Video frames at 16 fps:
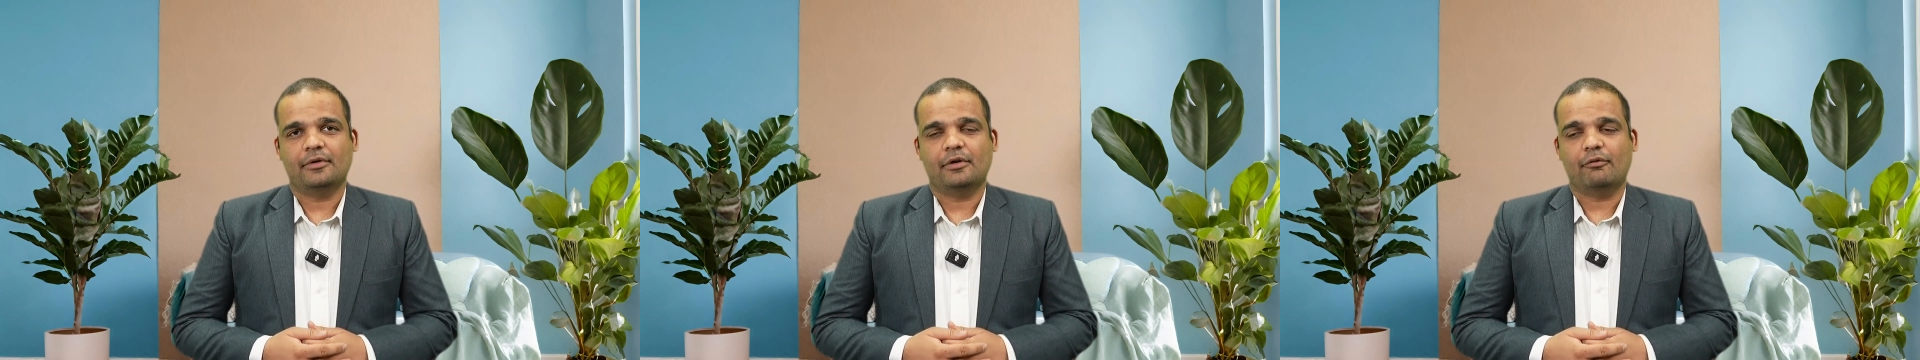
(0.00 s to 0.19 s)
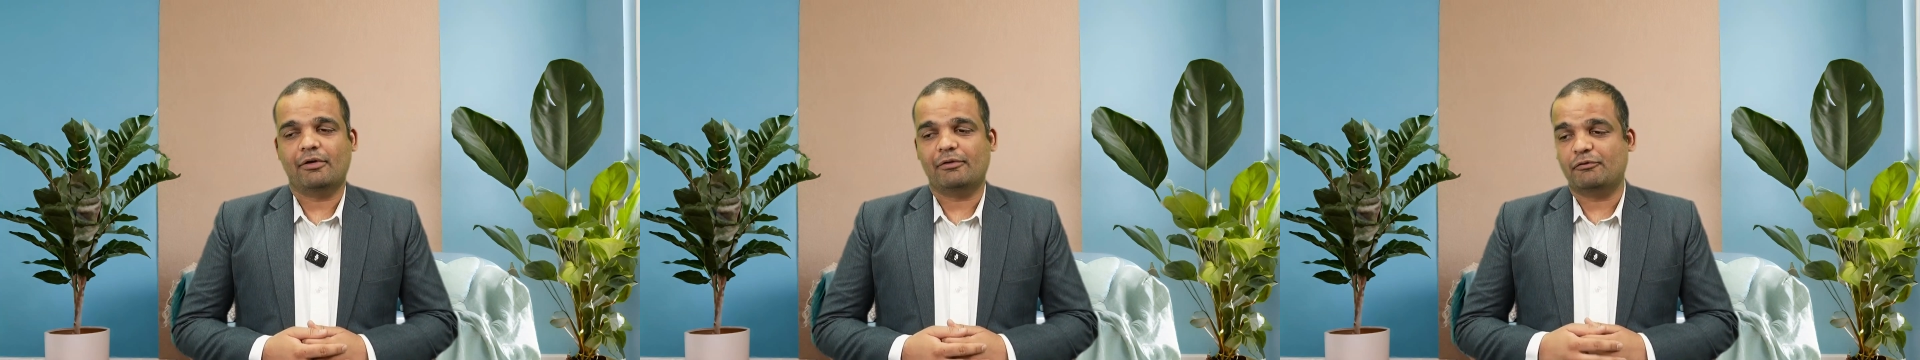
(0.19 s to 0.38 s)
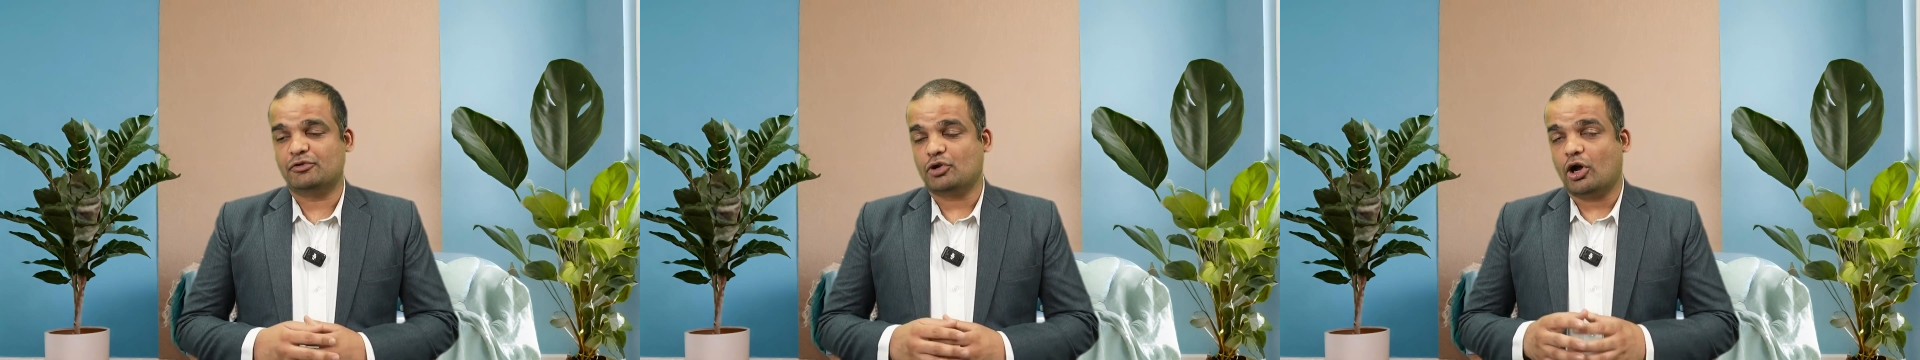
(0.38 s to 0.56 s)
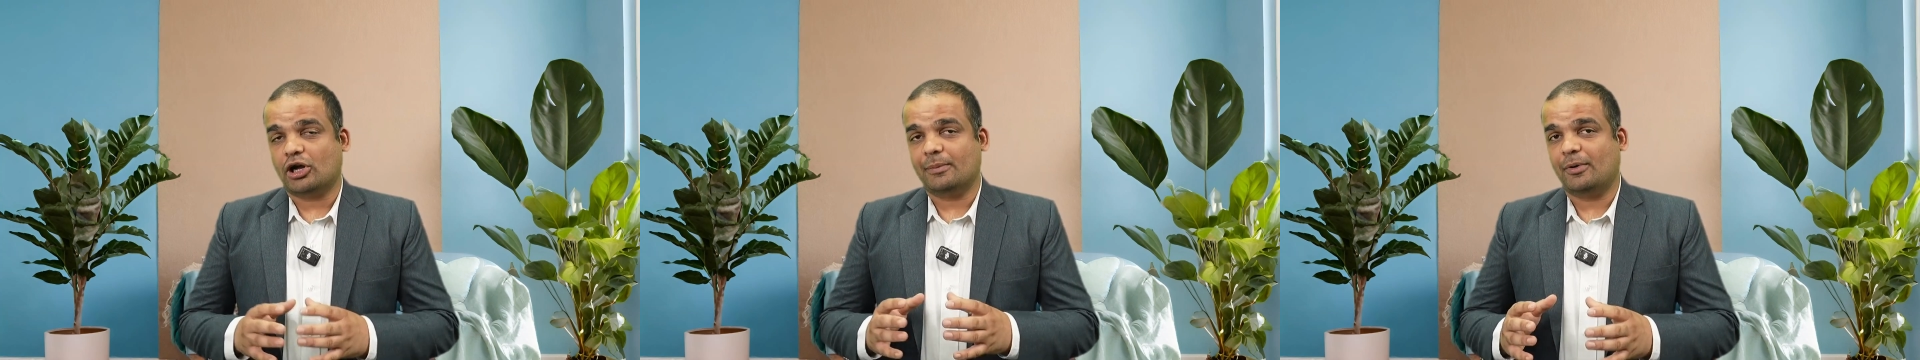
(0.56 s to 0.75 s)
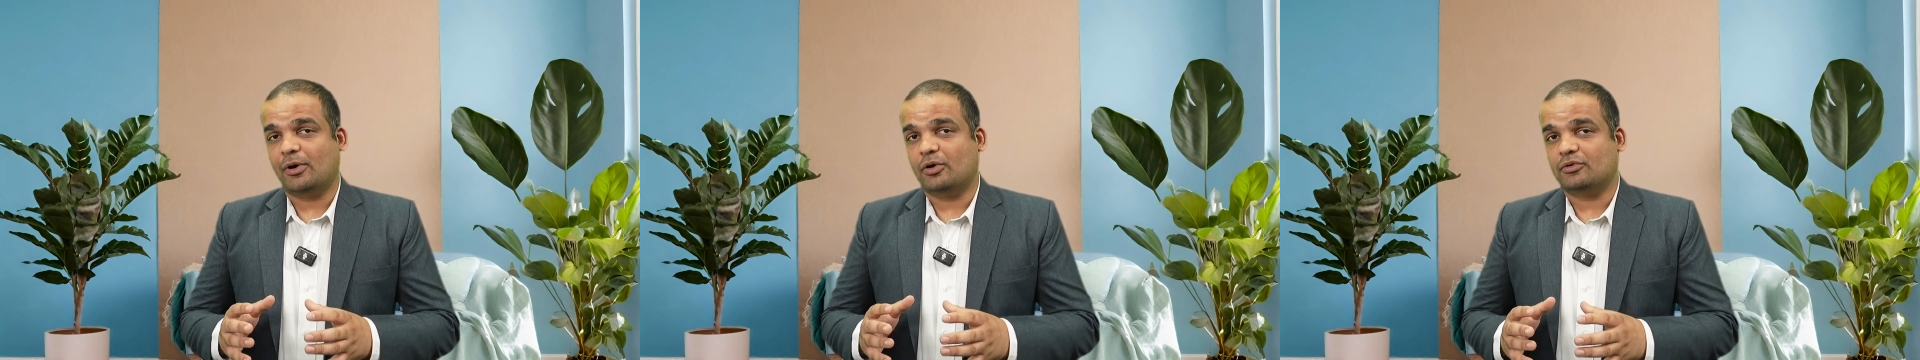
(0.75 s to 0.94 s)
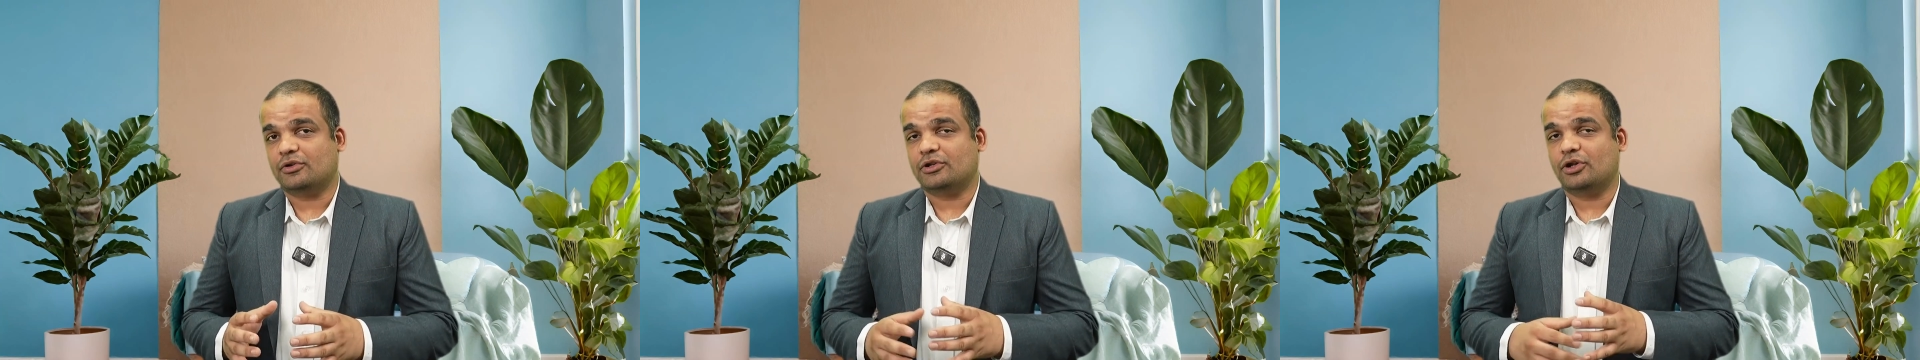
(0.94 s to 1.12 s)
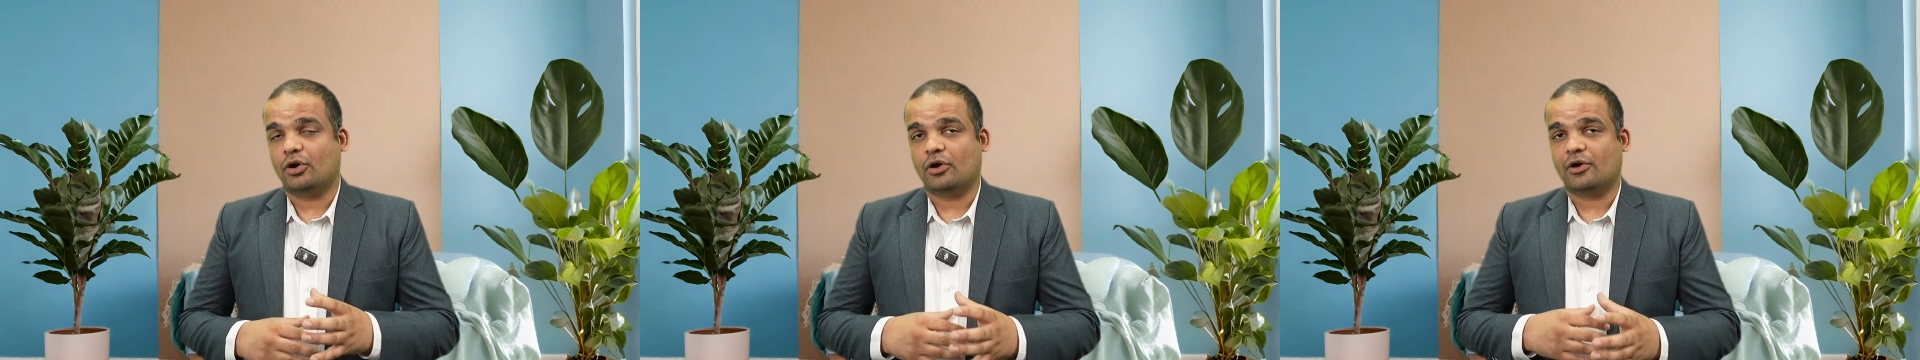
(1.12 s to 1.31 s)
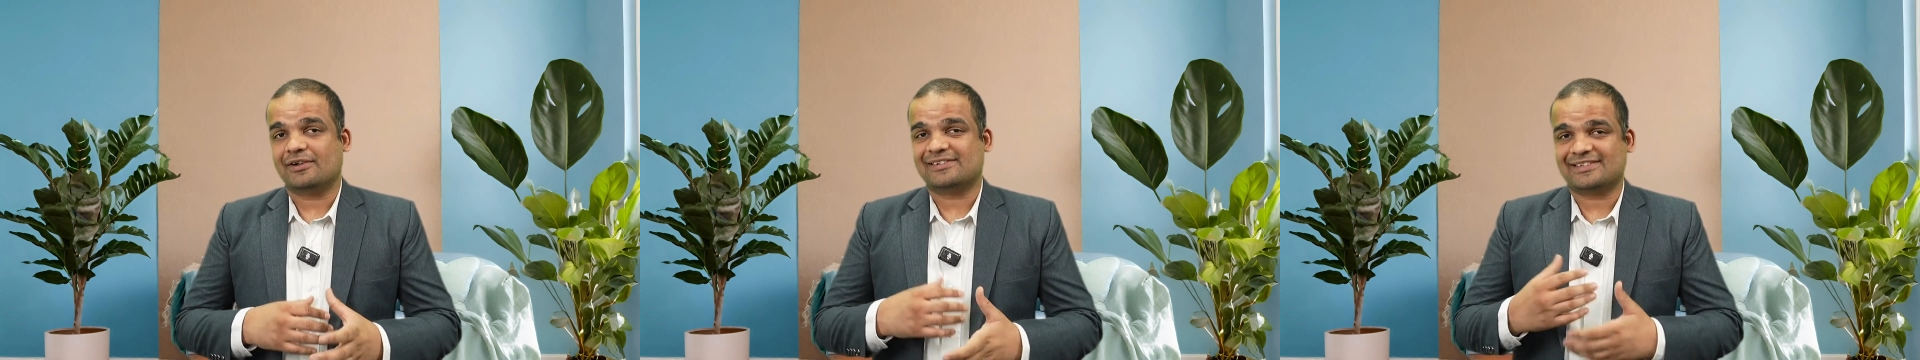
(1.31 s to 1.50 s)
When we talk about
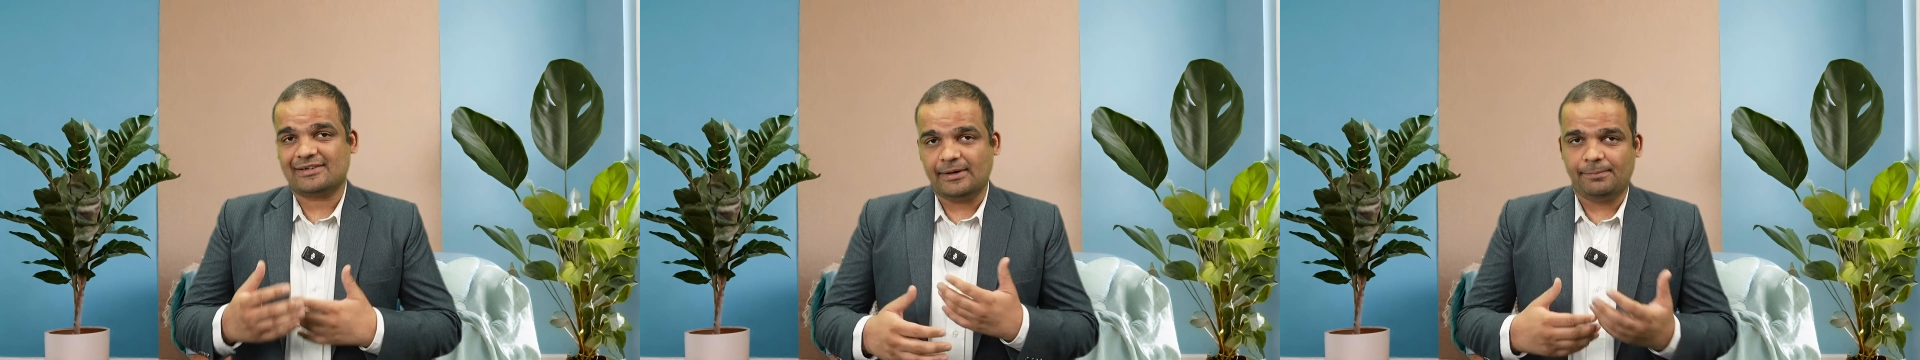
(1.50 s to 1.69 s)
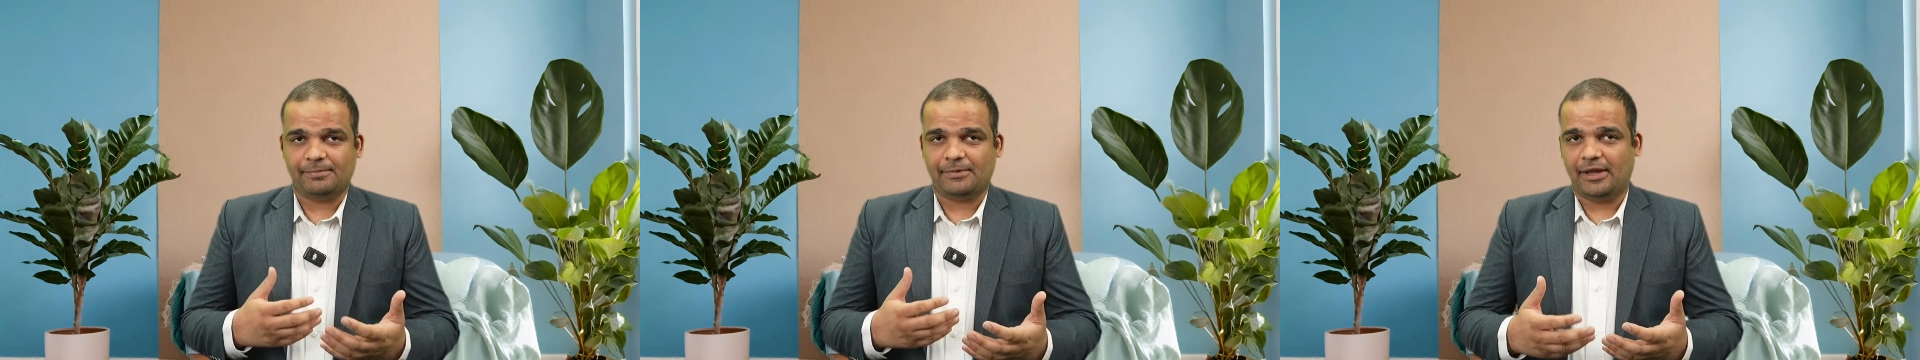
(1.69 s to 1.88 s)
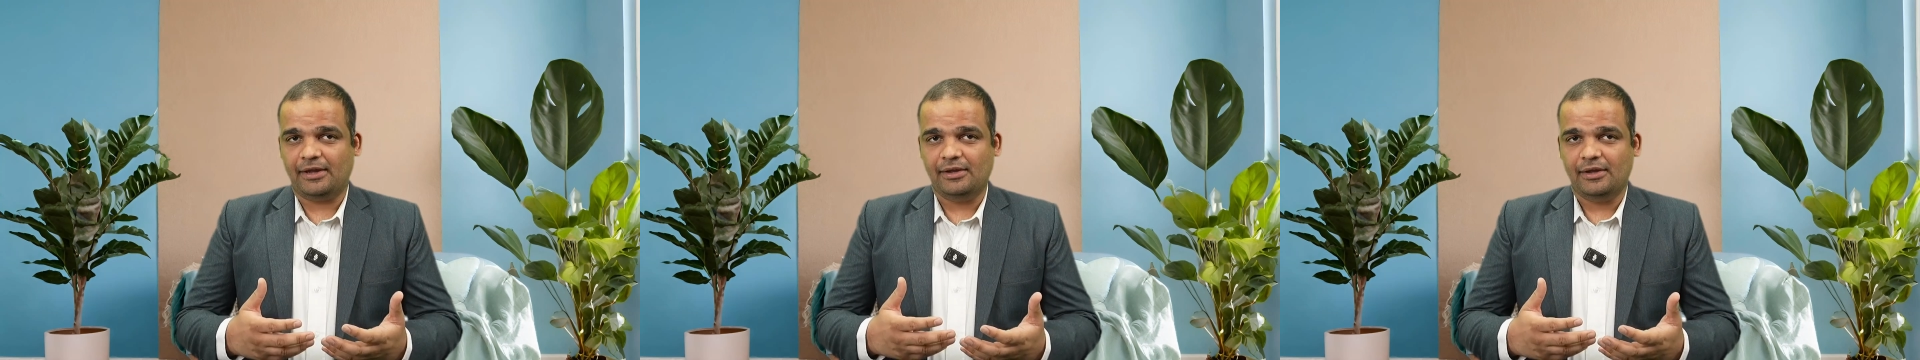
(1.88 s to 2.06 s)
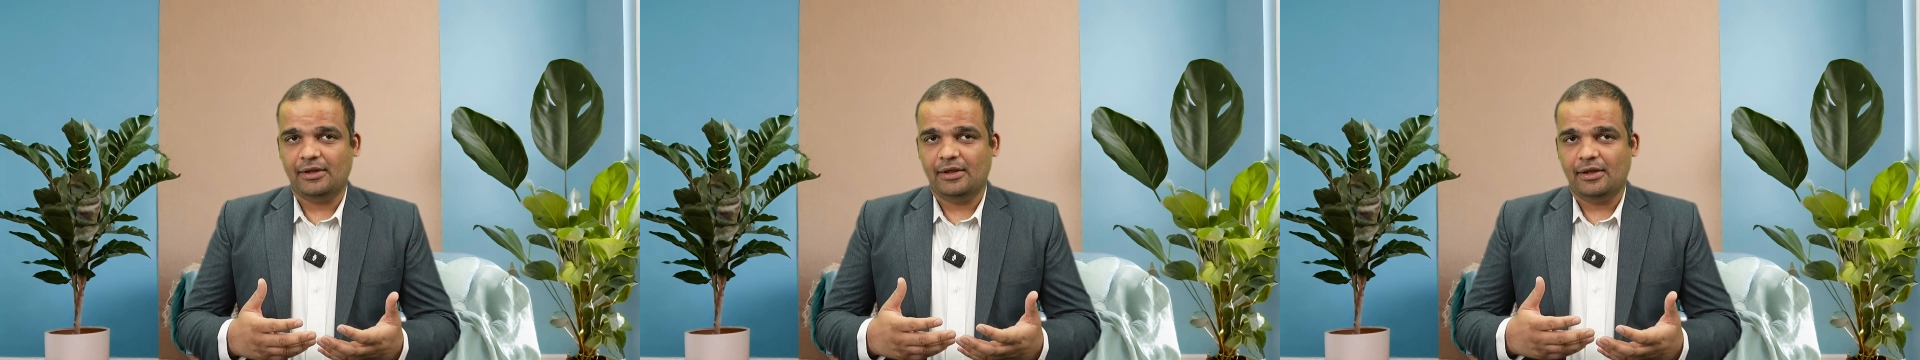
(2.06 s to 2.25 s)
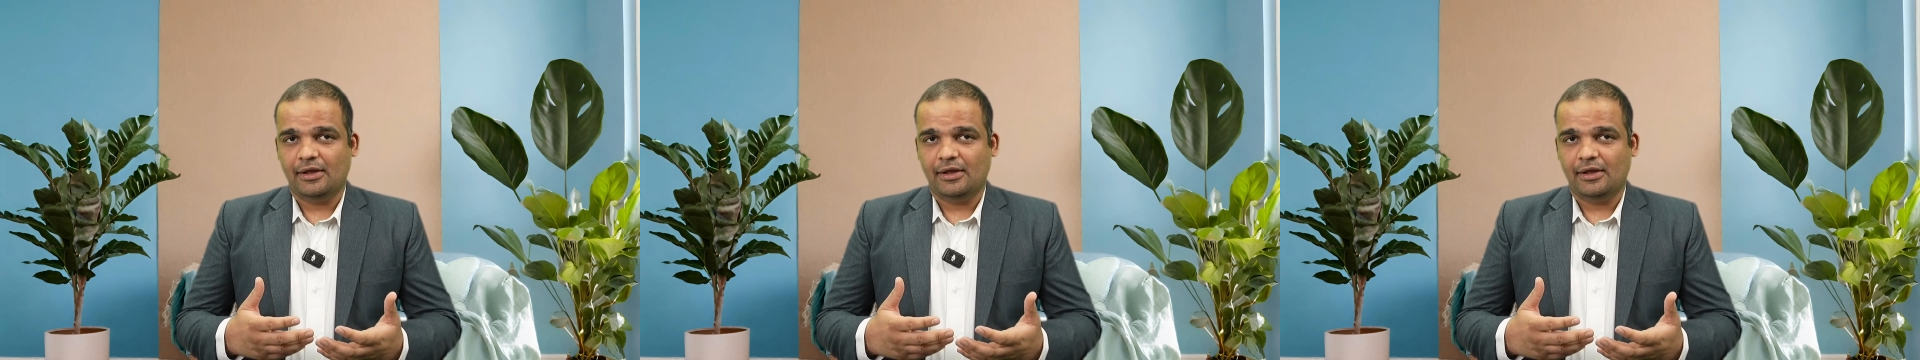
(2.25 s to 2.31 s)
your scripting,